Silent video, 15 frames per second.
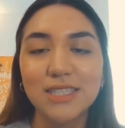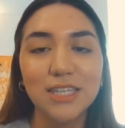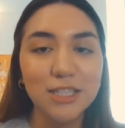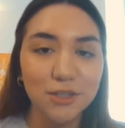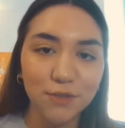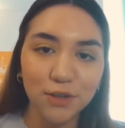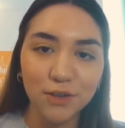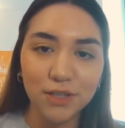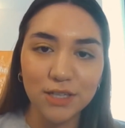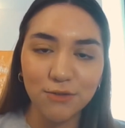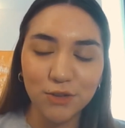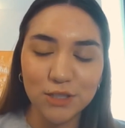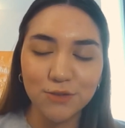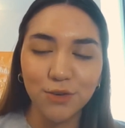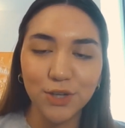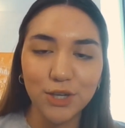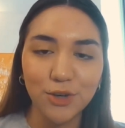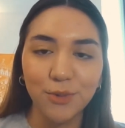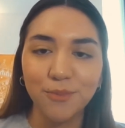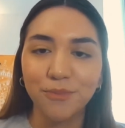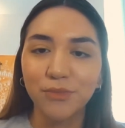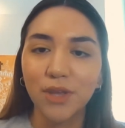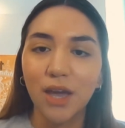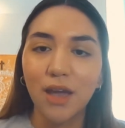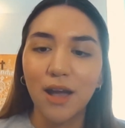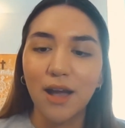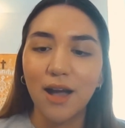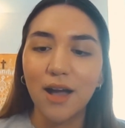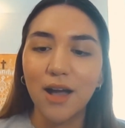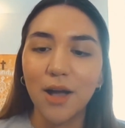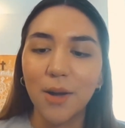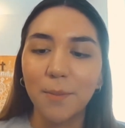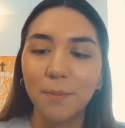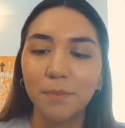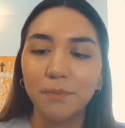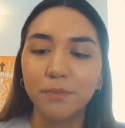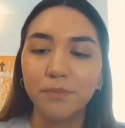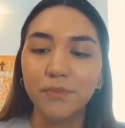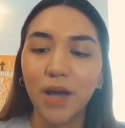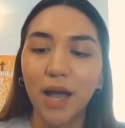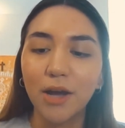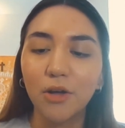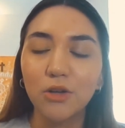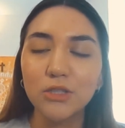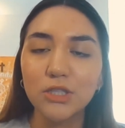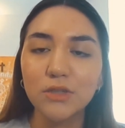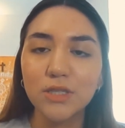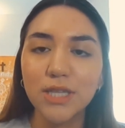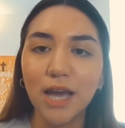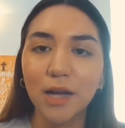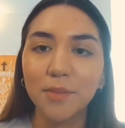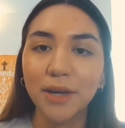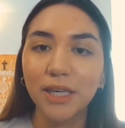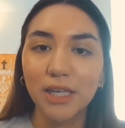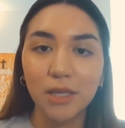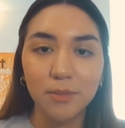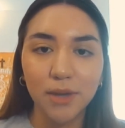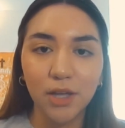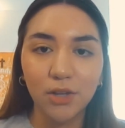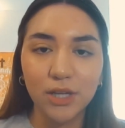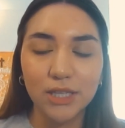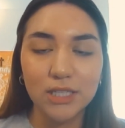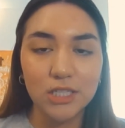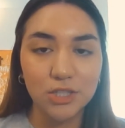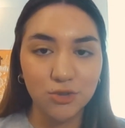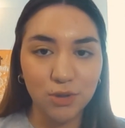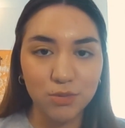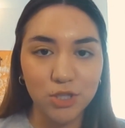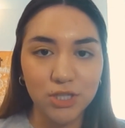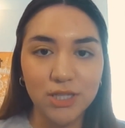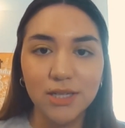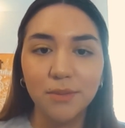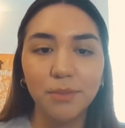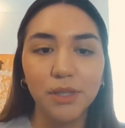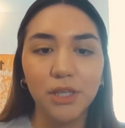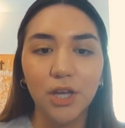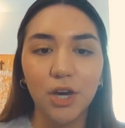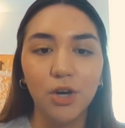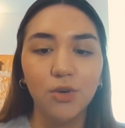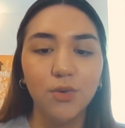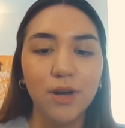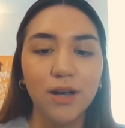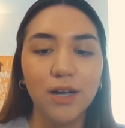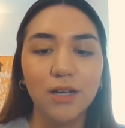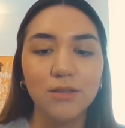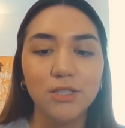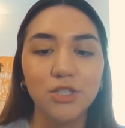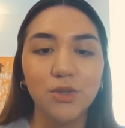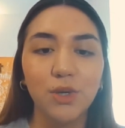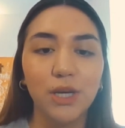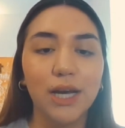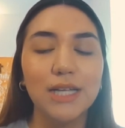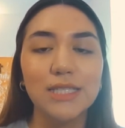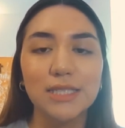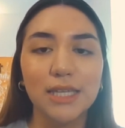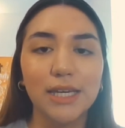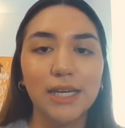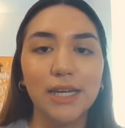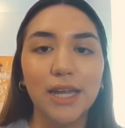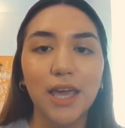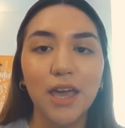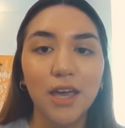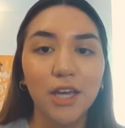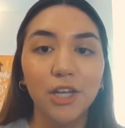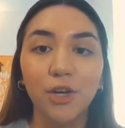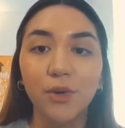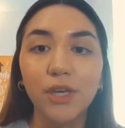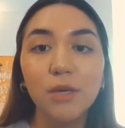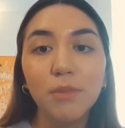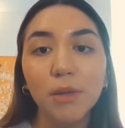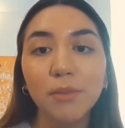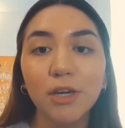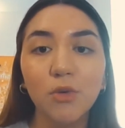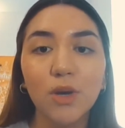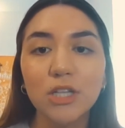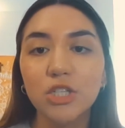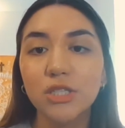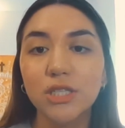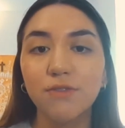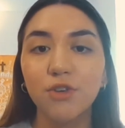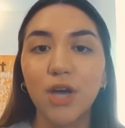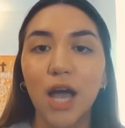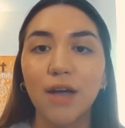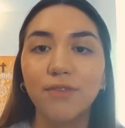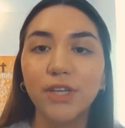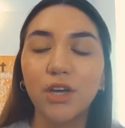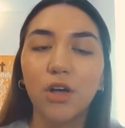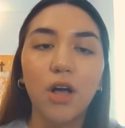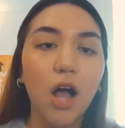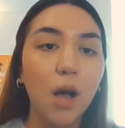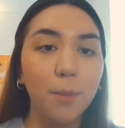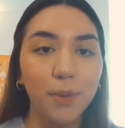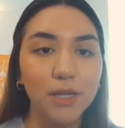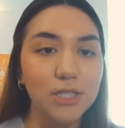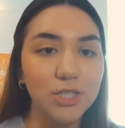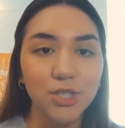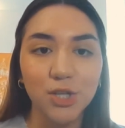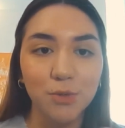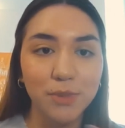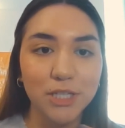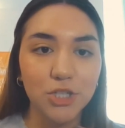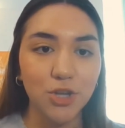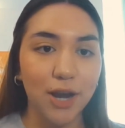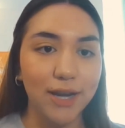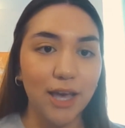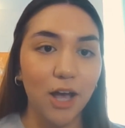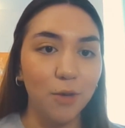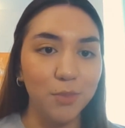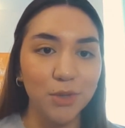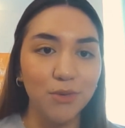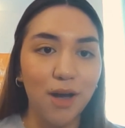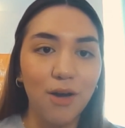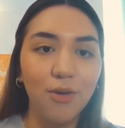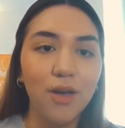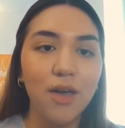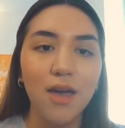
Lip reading: if it's for you. I'll also tag my email in the description below, so you guys can, email me questions if you have any. I'll hop on a Zoom and try to help you out,